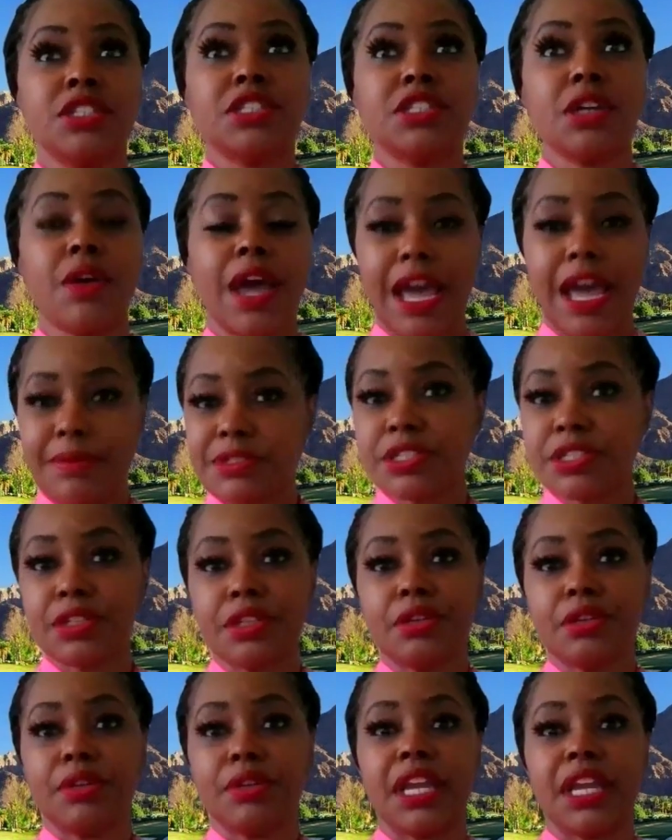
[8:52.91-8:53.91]
So,
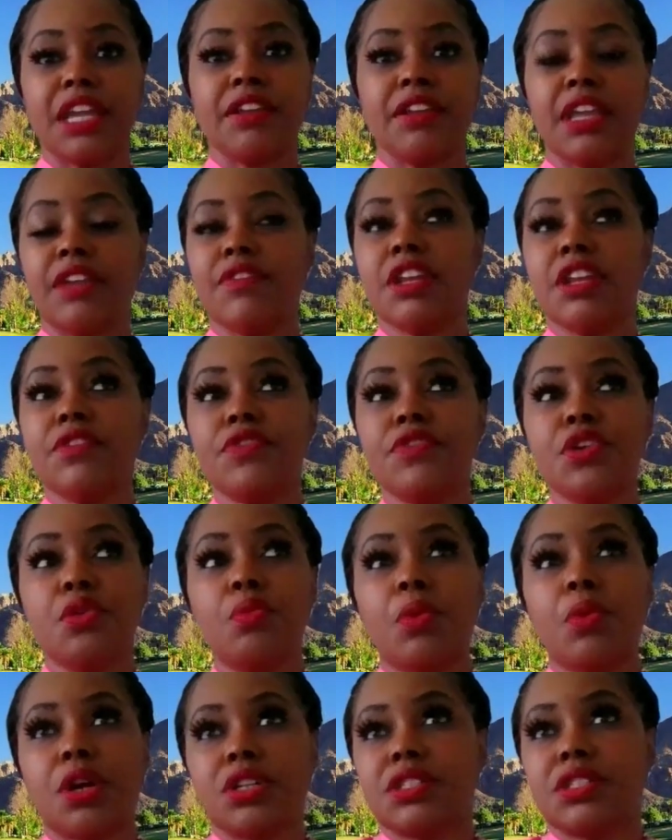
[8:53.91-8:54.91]
absolutely, even if
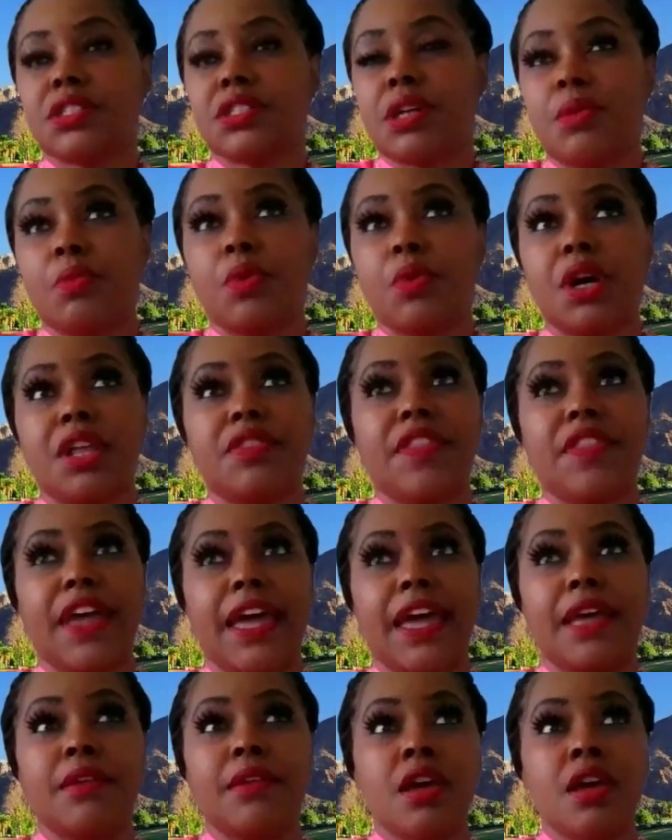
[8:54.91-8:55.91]
you were someone
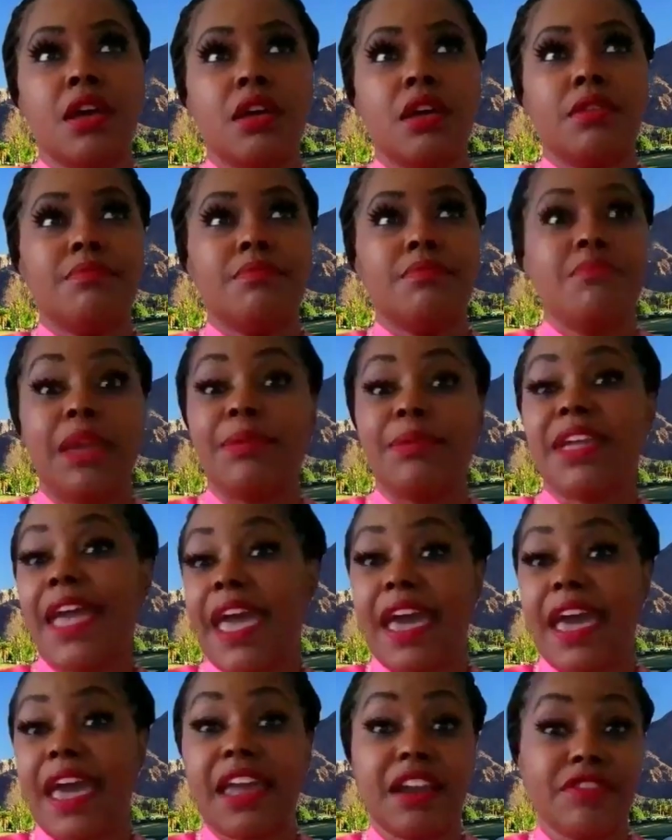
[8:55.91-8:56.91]
that maybe
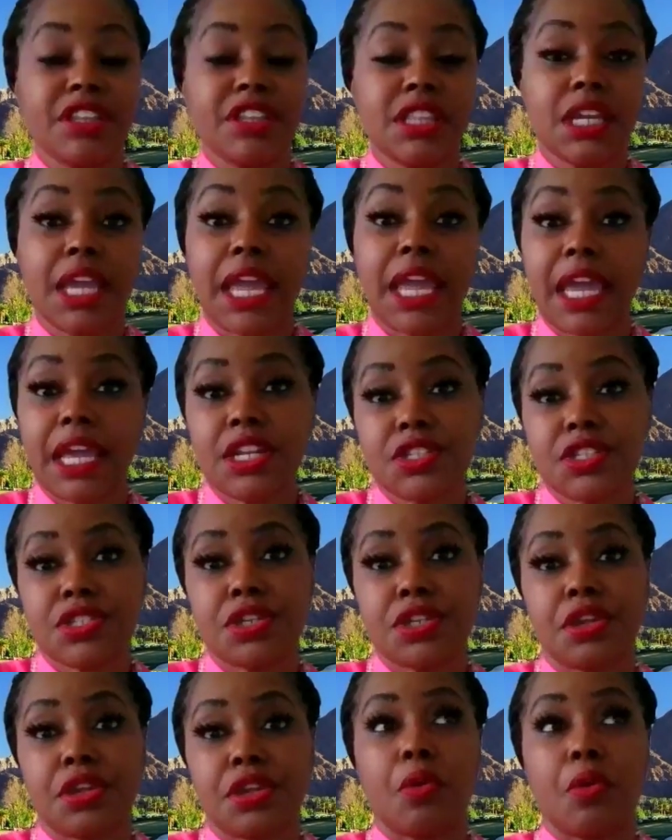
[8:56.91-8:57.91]
had everything handed
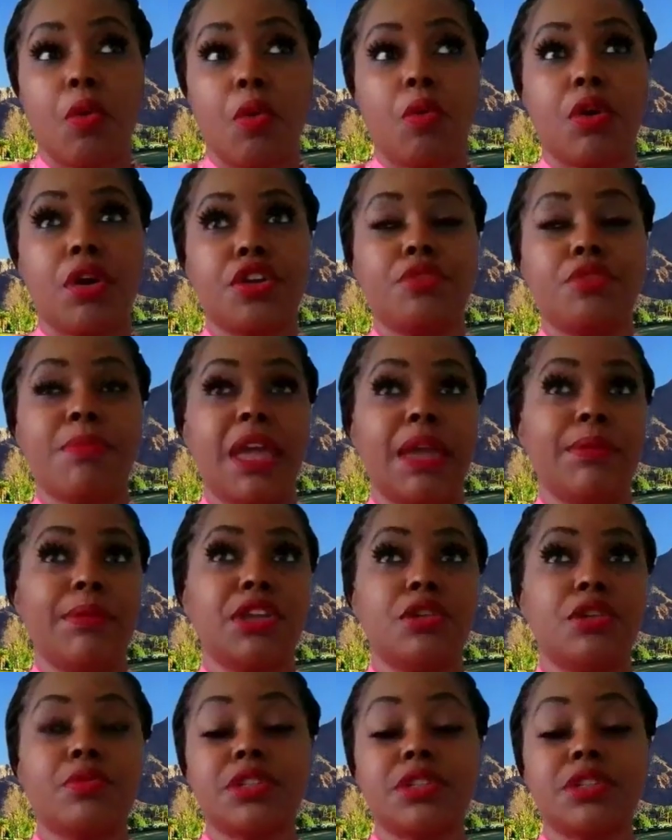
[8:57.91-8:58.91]
to you or you
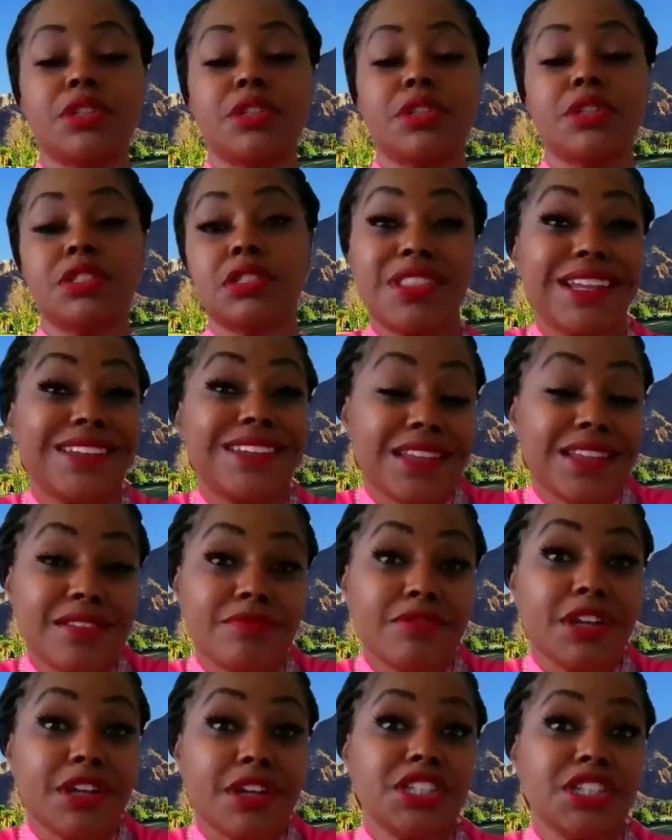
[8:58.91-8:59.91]
maybe you were someone that
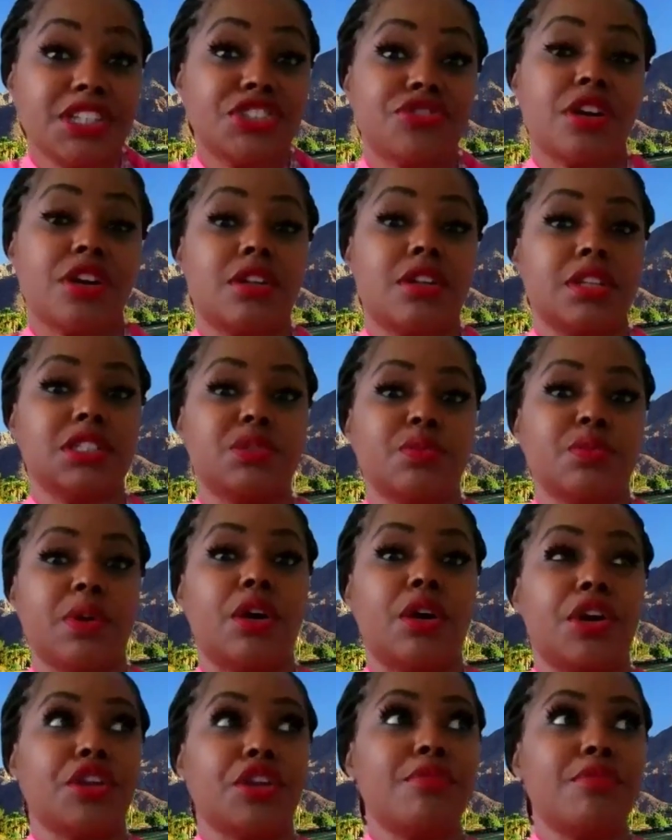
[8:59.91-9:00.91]
didn't really struggle as
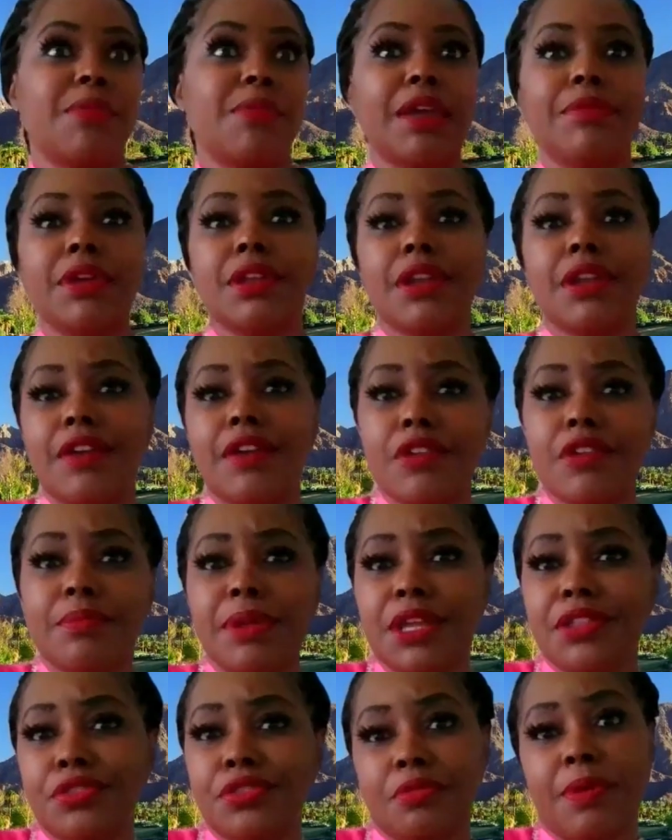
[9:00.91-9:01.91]
well or you maybe never
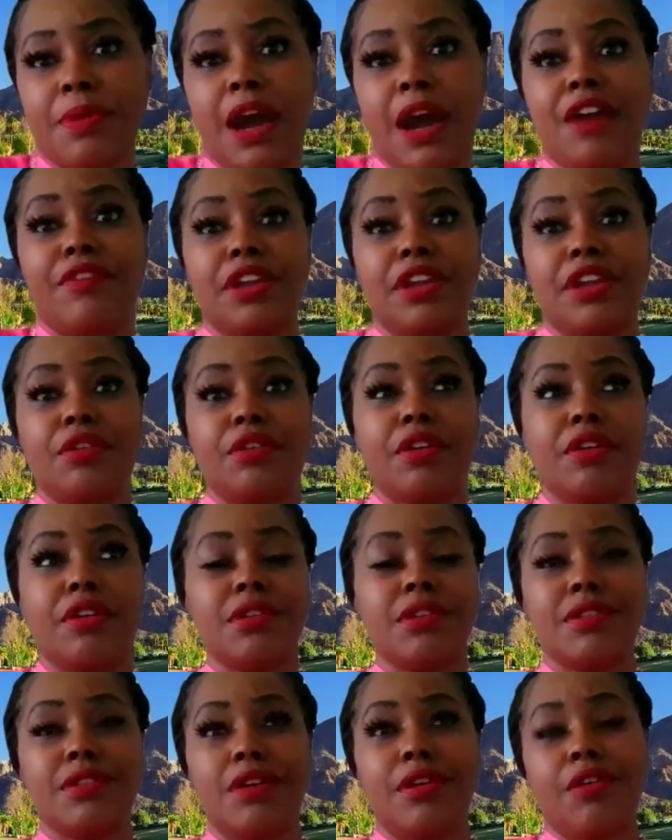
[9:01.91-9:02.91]
been through poverty
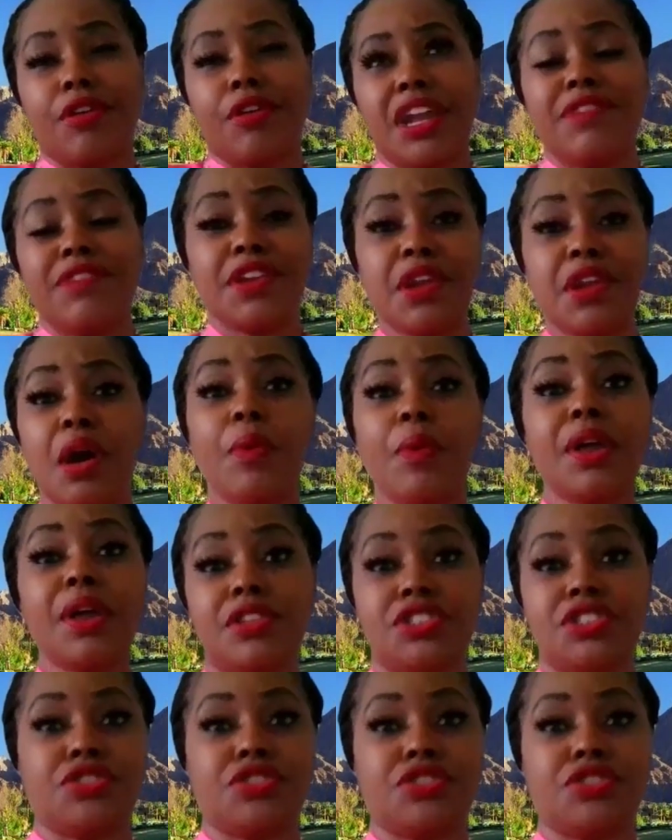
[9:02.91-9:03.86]
or or even know what the